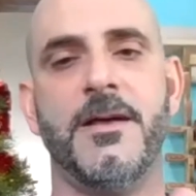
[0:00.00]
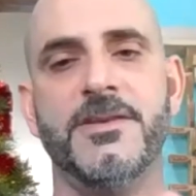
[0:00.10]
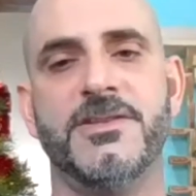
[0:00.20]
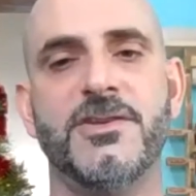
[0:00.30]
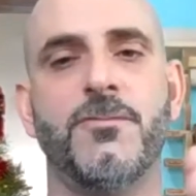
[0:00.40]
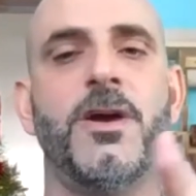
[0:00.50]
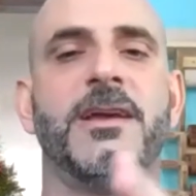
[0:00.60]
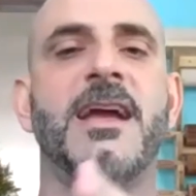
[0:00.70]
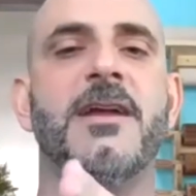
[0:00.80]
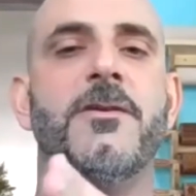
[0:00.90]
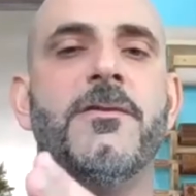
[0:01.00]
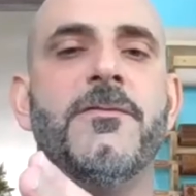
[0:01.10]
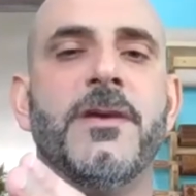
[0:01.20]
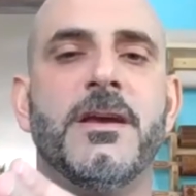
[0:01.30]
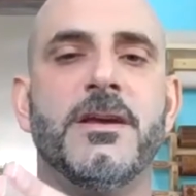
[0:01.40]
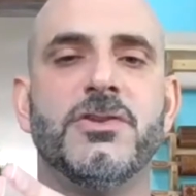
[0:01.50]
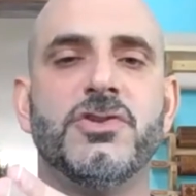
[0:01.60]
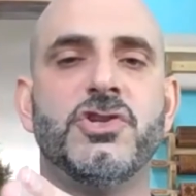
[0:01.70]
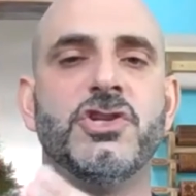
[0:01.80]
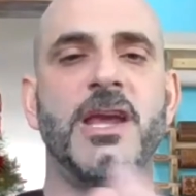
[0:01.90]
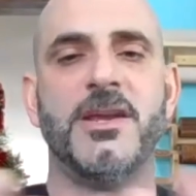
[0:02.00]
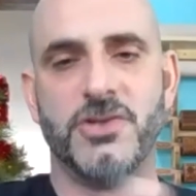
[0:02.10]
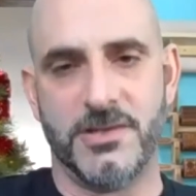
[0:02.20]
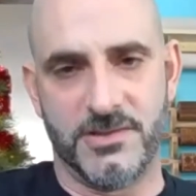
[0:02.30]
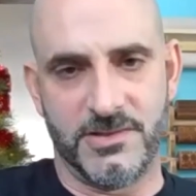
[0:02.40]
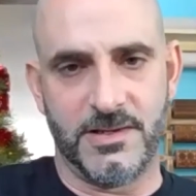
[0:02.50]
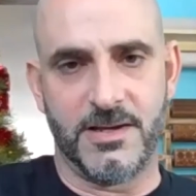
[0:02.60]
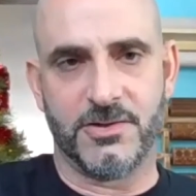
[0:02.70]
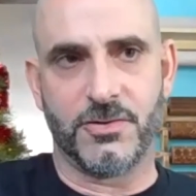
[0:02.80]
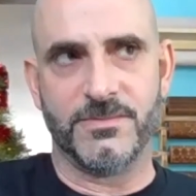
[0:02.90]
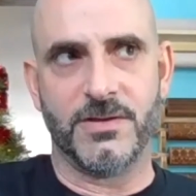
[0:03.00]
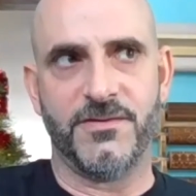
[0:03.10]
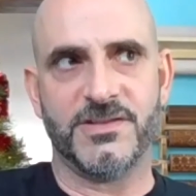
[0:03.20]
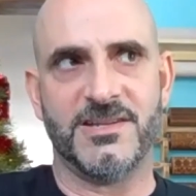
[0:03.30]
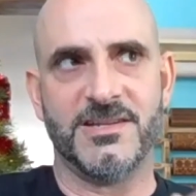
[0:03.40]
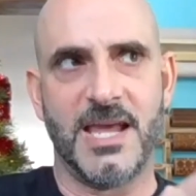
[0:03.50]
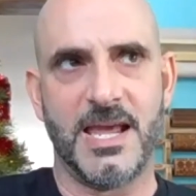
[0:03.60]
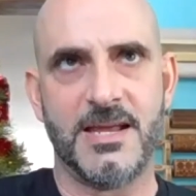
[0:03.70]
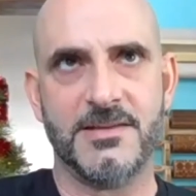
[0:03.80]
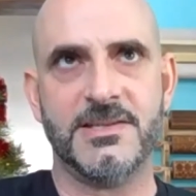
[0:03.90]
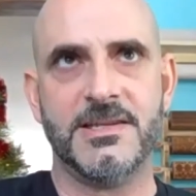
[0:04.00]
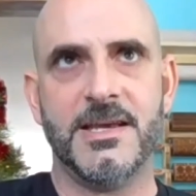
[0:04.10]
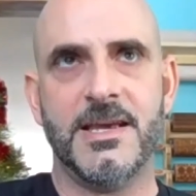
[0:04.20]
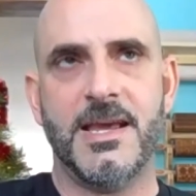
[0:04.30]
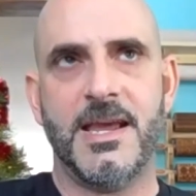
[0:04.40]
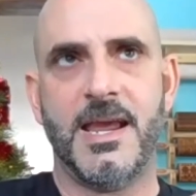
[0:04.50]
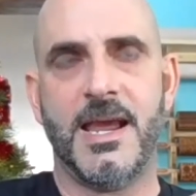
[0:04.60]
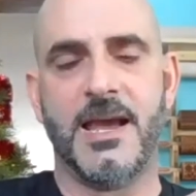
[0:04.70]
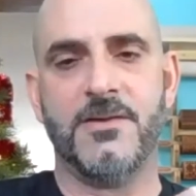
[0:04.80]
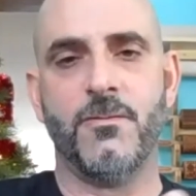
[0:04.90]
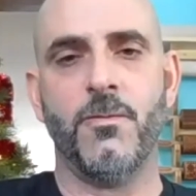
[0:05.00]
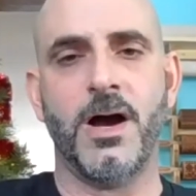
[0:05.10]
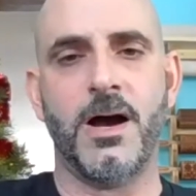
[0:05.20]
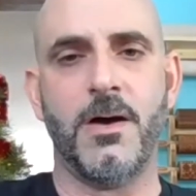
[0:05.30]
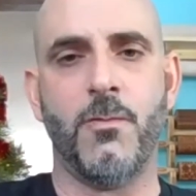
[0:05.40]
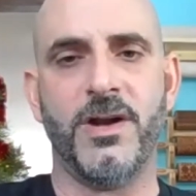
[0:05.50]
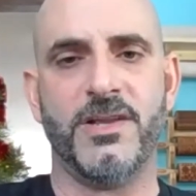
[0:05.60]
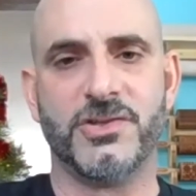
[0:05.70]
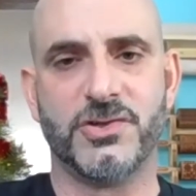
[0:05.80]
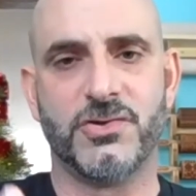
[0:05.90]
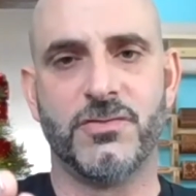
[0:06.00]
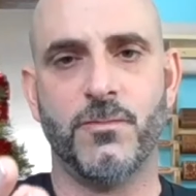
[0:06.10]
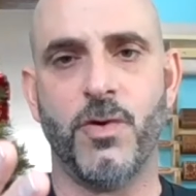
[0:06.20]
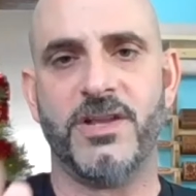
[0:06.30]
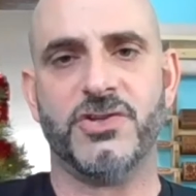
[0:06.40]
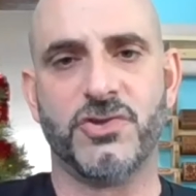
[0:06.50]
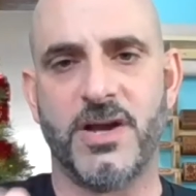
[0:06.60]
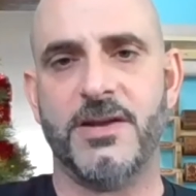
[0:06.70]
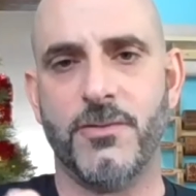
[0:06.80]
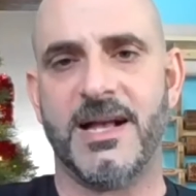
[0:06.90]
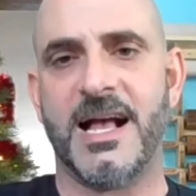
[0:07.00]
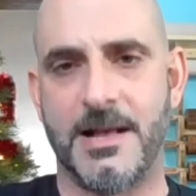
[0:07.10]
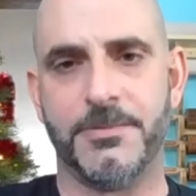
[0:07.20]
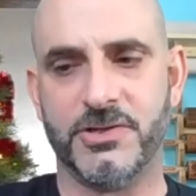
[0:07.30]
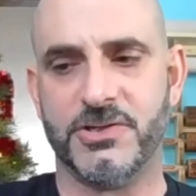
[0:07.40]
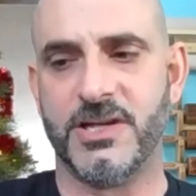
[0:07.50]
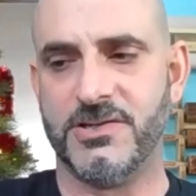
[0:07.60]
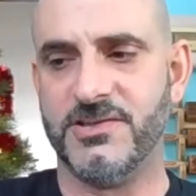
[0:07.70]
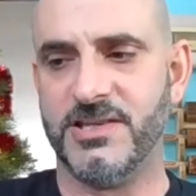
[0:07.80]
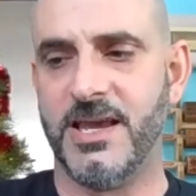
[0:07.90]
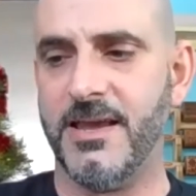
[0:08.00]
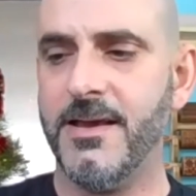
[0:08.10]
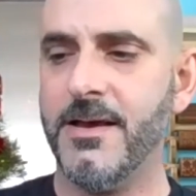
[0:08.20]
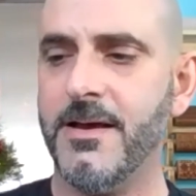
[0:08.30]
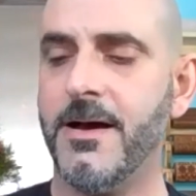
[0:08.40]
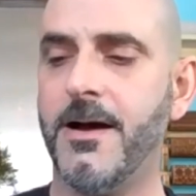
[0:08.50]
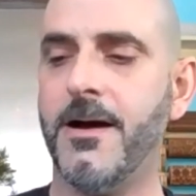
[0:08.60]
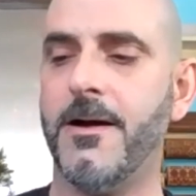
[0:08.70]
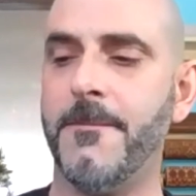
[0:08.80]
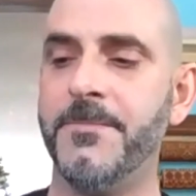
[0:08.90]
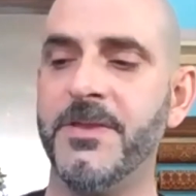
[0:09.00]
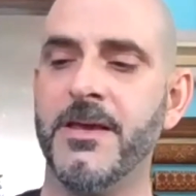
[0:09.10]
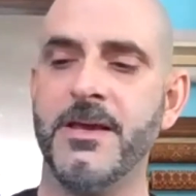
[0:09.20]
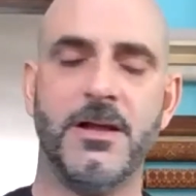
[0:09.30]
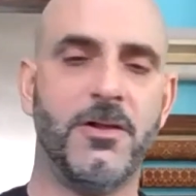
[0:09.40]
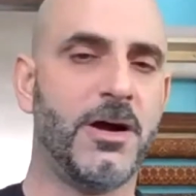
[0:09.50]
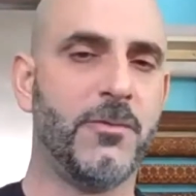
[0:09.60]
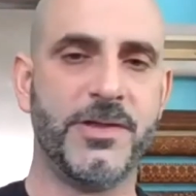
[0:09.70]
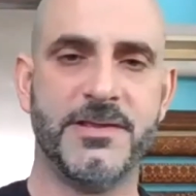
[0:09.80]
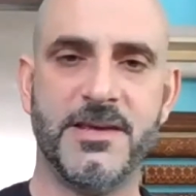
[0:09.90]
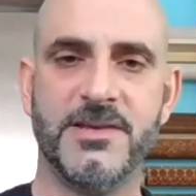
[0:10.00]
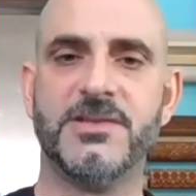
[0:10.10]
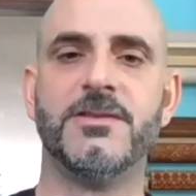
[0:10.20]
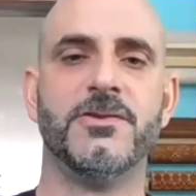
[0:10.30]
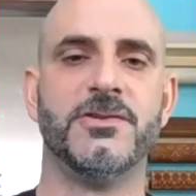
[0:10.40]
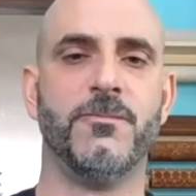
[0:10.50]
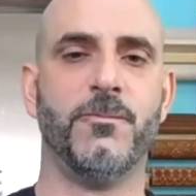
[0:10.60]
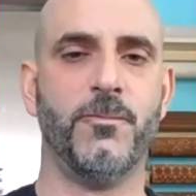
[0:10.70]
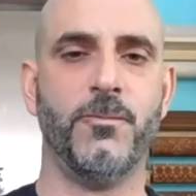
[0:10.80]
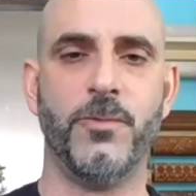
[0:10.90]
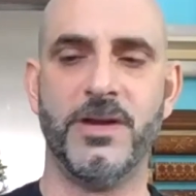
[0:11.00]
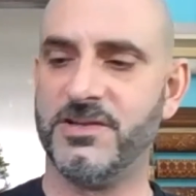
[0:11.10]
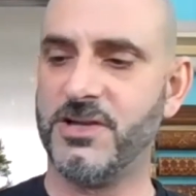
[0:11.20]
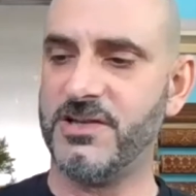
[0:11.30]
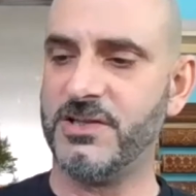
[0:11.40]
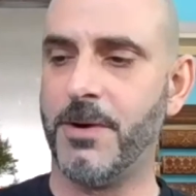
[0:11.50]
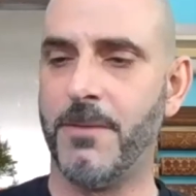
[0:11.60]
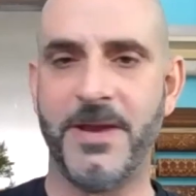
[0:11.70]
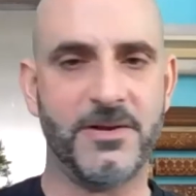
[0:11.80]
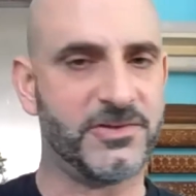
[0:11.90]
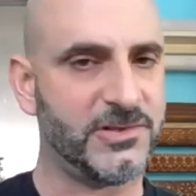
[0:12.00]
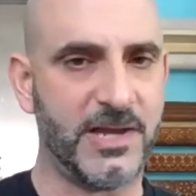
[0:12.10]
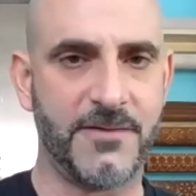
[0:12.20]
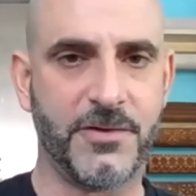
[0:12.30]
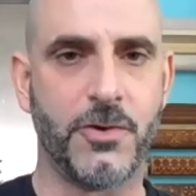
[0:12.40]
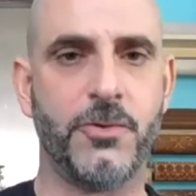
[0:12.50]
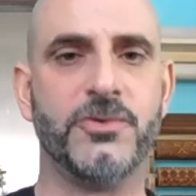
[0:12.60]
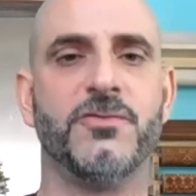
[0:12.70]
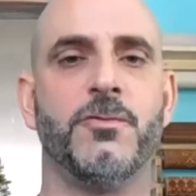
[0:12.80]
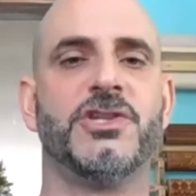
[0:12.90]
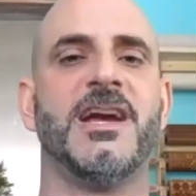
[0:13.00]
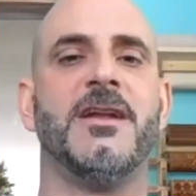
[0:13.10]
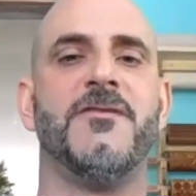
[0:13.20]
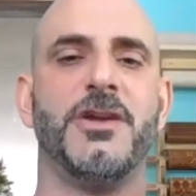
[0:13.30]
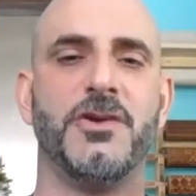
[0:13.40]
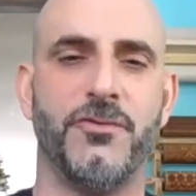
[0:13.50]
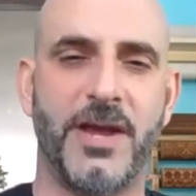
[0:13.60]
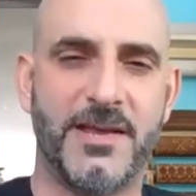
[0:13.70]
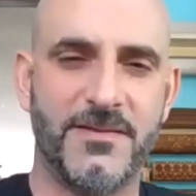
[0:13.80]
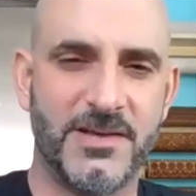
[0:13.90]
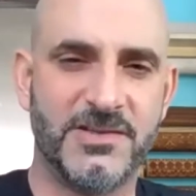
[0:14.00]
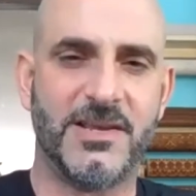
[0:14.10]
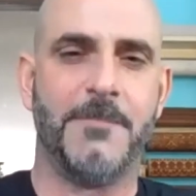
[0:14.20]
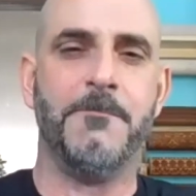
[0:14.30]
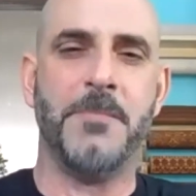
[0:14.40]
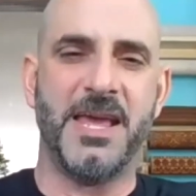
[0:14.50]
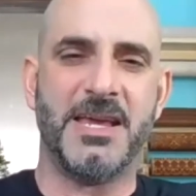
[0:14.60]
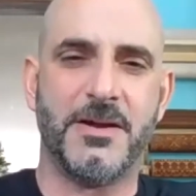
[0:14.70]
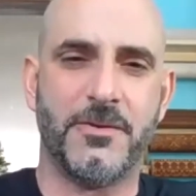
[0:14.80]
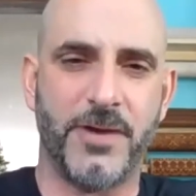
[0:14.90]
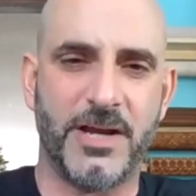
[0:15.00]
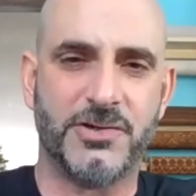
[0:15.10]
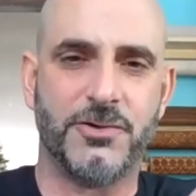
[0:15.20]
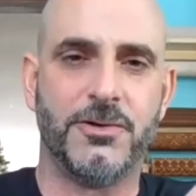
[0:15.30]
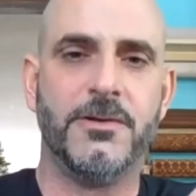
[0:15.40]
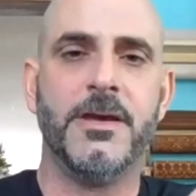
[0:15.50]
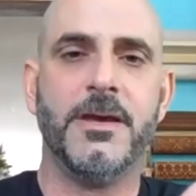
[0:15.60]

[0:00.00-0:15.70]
This is where it kind of changes in terms of its intent and what it's trying to accomplish, I should say. Along with this, we discussed the Barbados slave codes, which kind of ingrain this and make it a racial